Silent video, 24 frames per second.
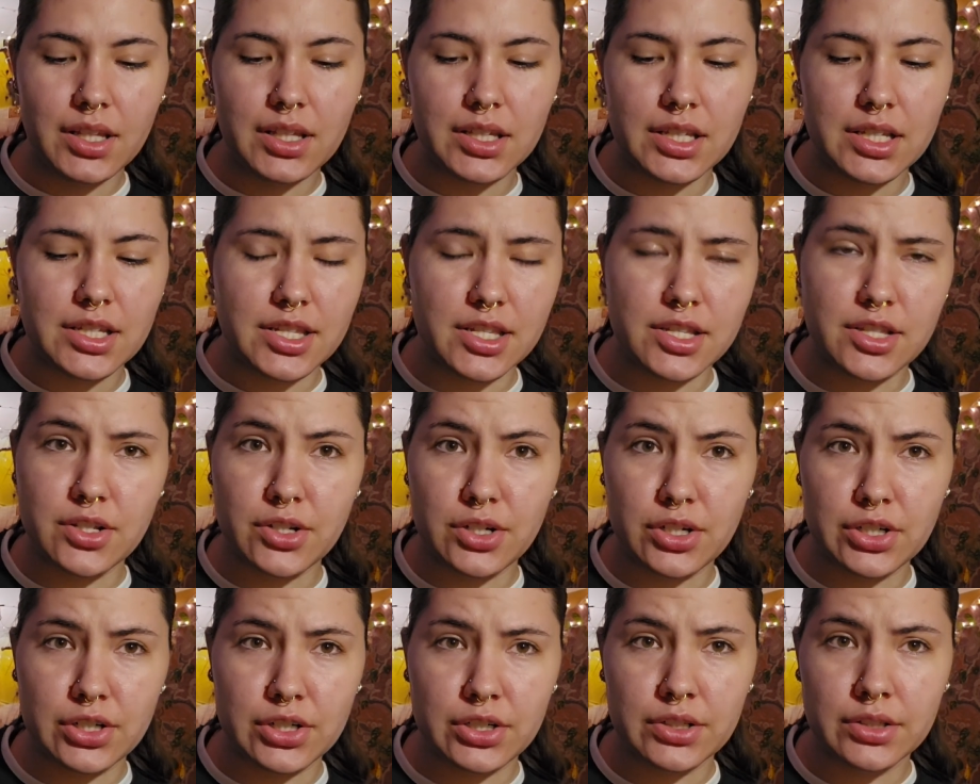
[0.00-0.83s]
This is
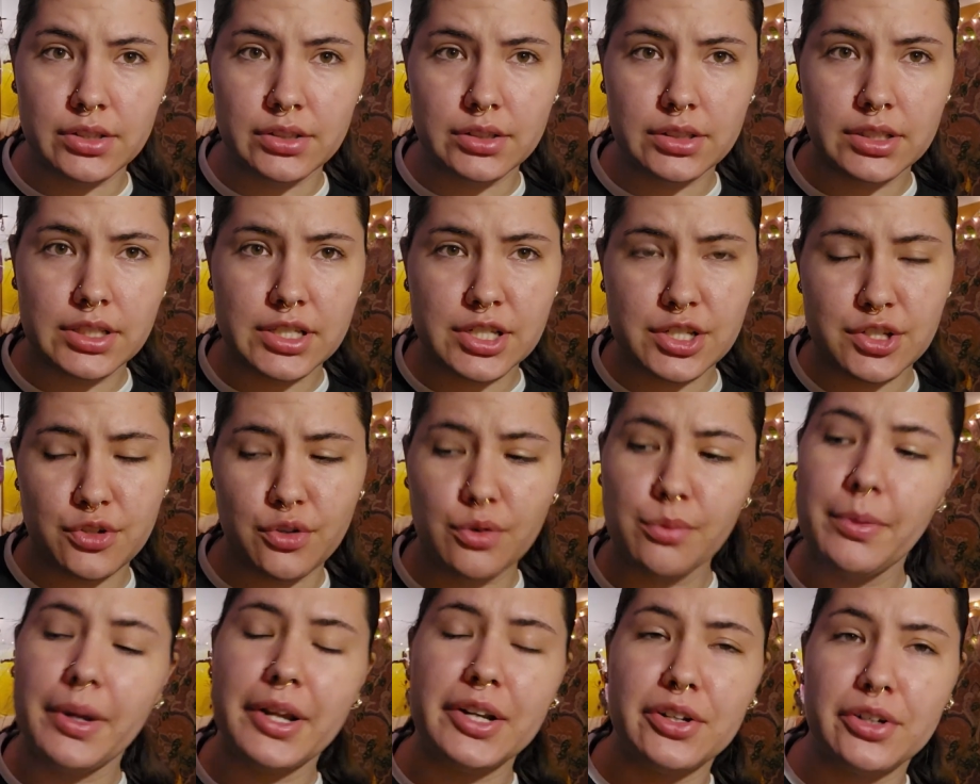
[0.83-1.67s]
your
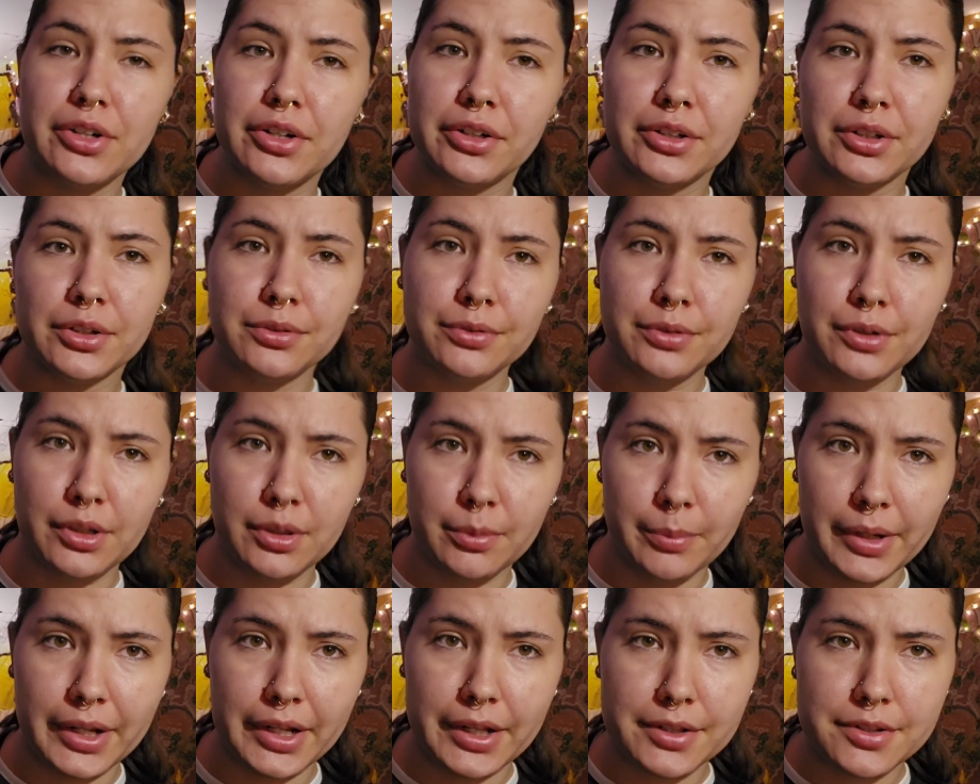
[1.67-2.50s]
reminder to go follow
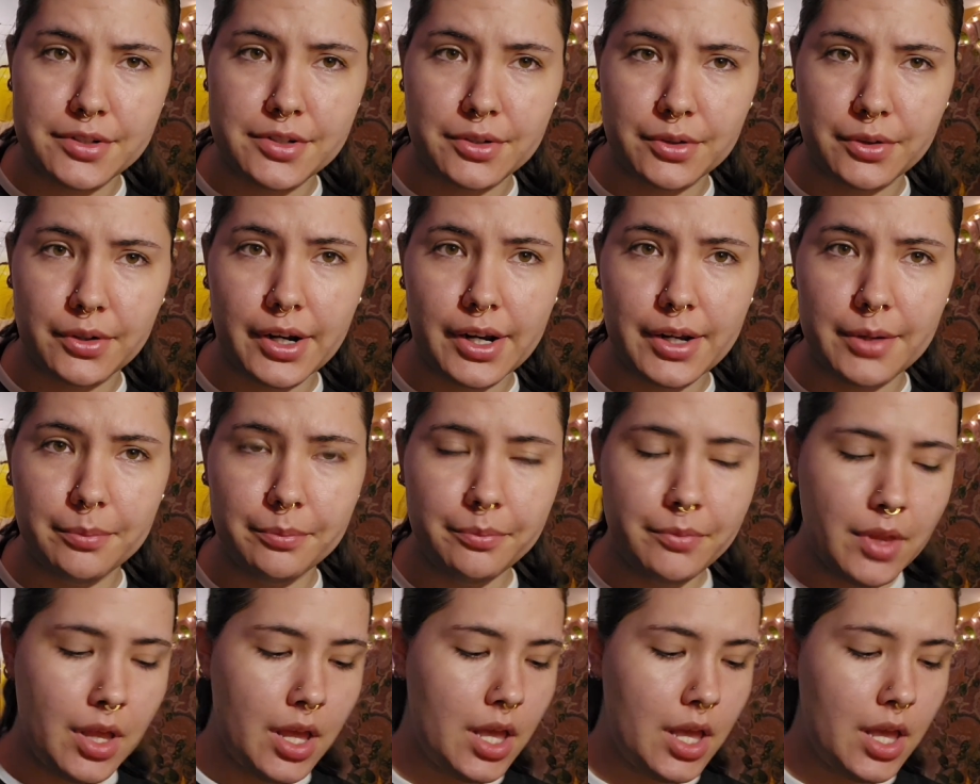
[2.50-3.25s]
my Instagram.